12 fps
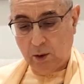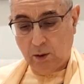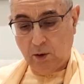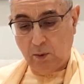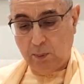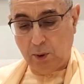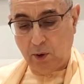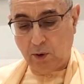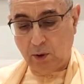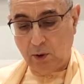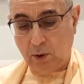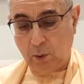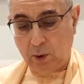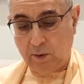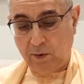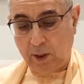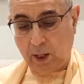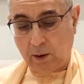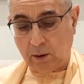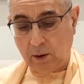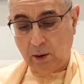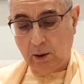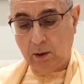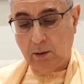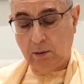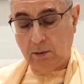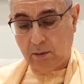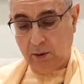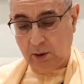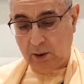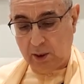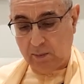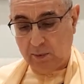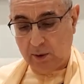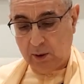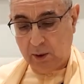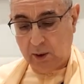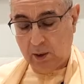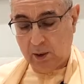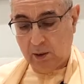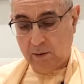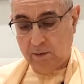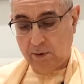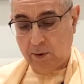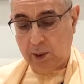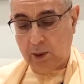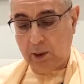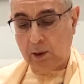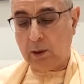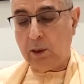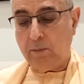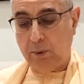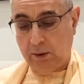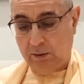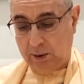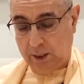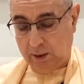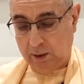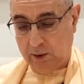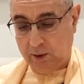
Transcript: To persons who have yet to see them, very little can be said.